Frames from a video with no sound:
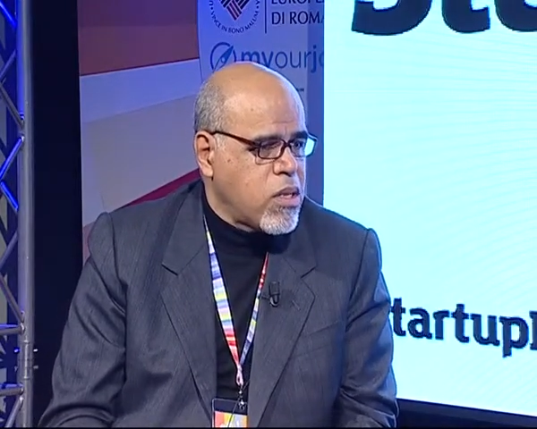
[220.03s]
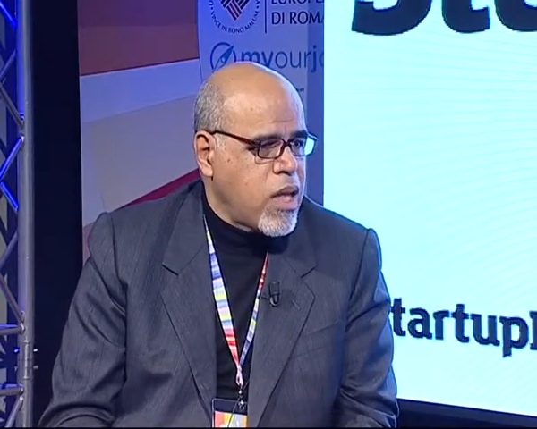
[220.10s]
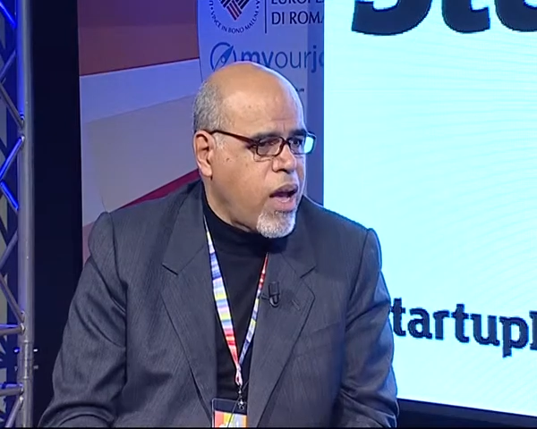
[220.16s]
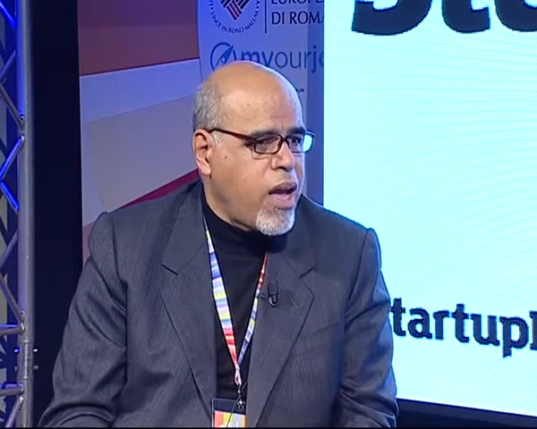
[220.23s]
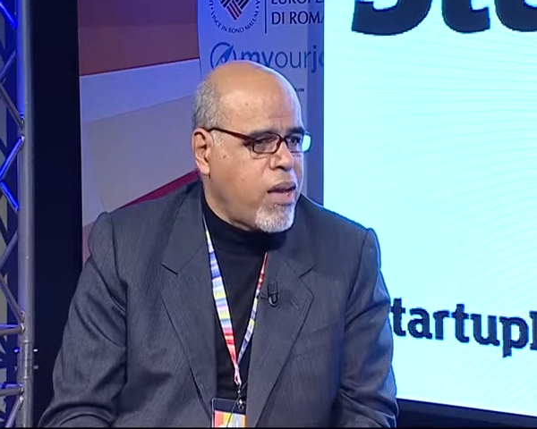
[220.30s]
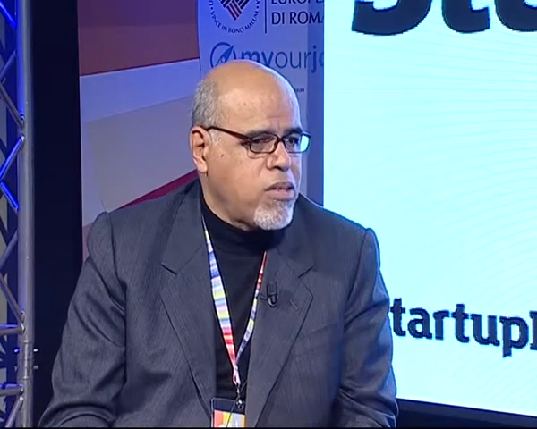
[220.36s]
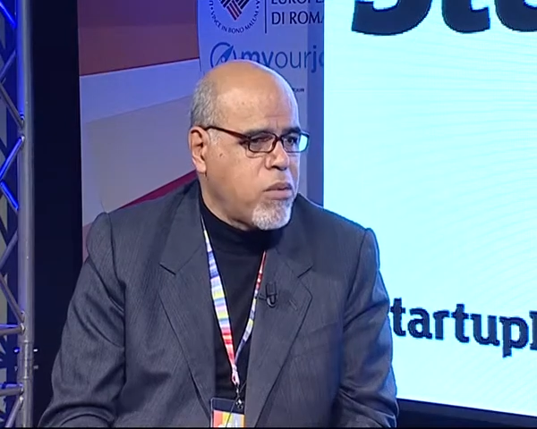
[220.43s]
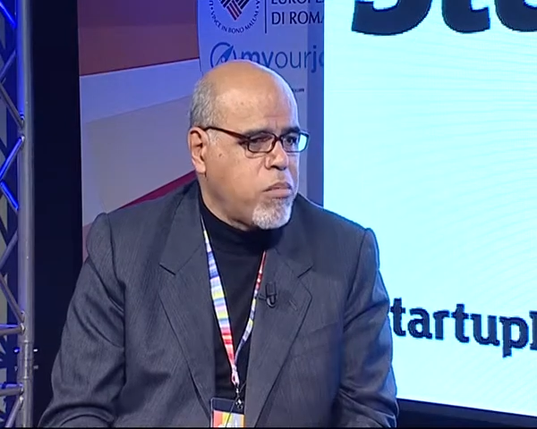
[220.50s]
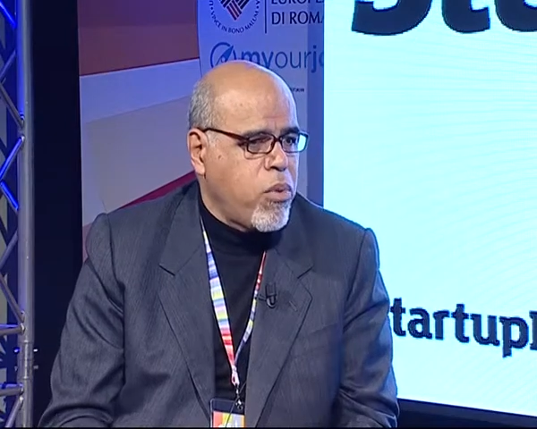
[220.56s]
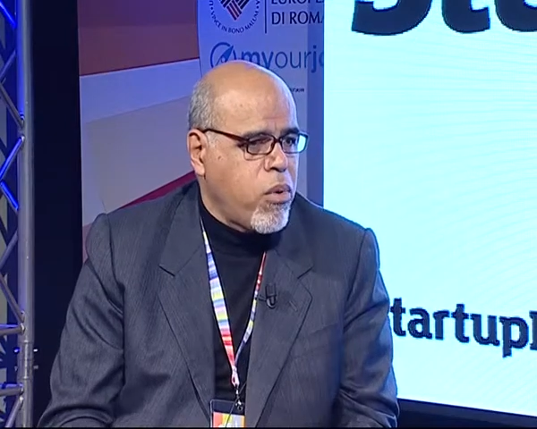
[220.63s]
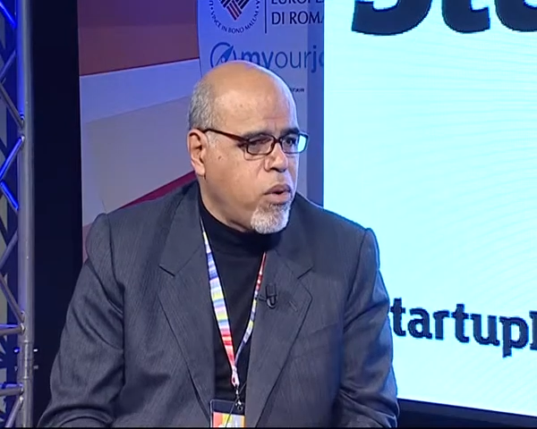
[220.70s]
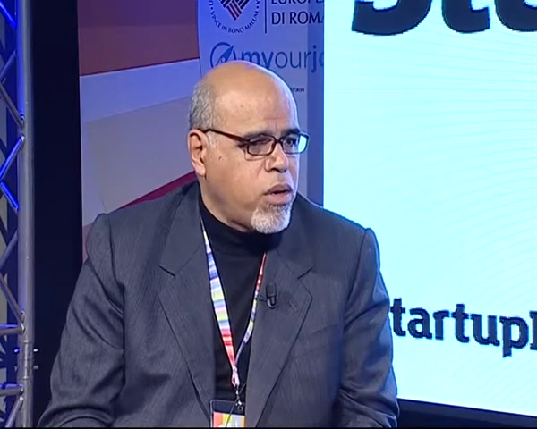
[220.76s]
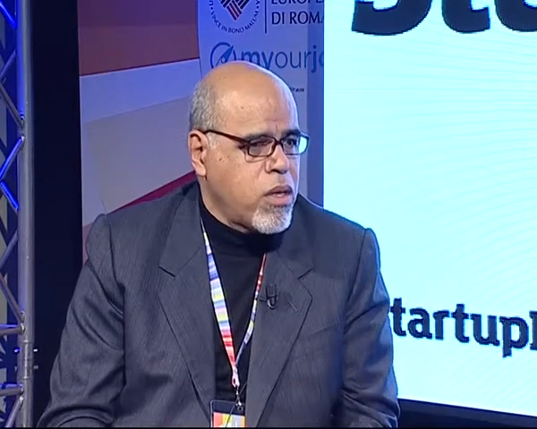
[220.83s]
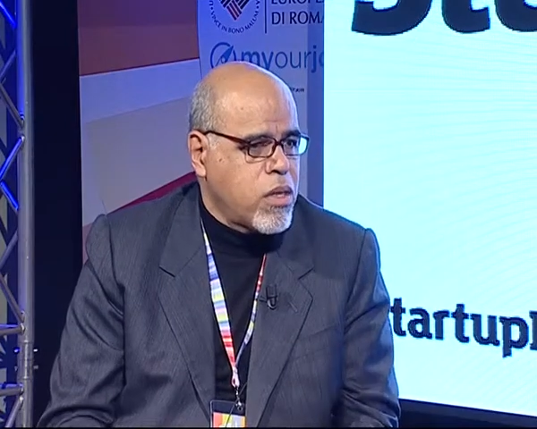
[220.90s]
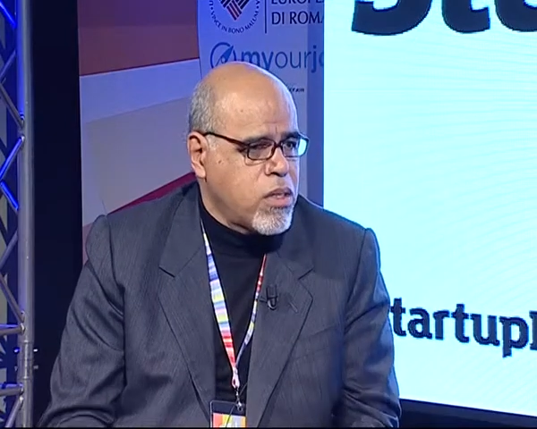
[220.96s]
not as
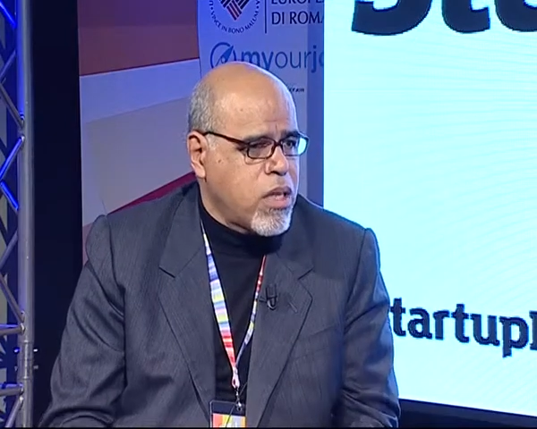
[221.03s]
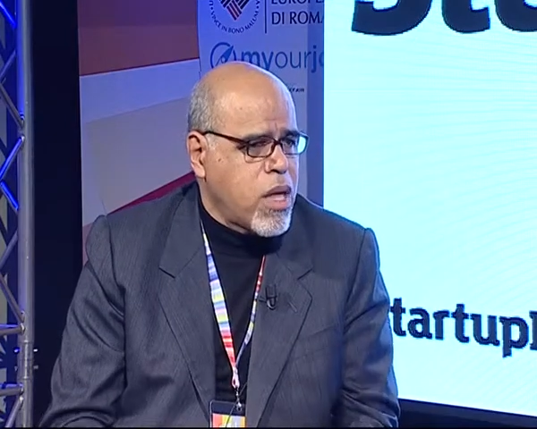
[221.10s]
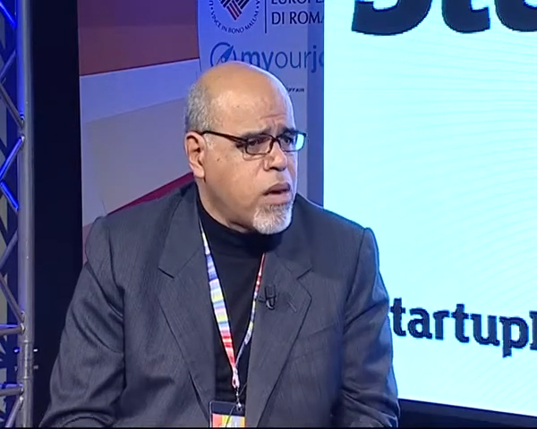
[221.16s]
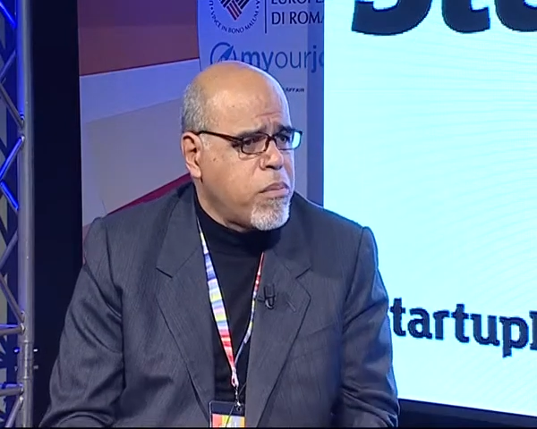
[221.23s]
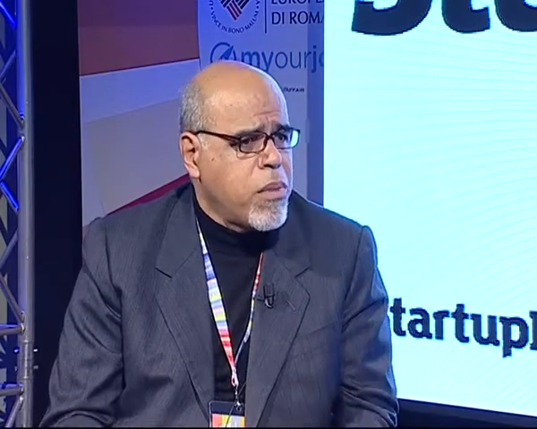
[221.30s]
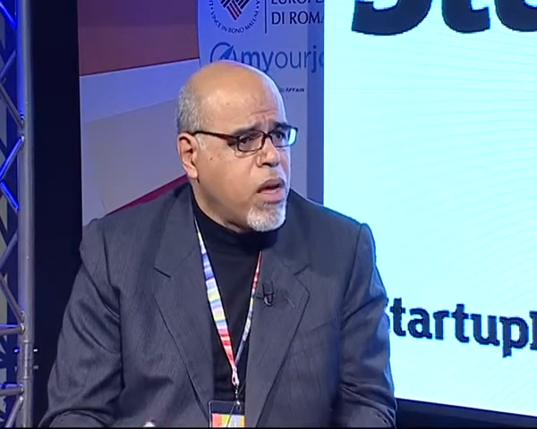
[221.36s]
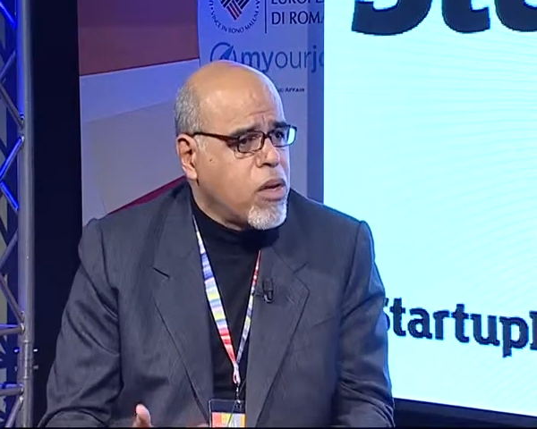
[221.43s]
important as them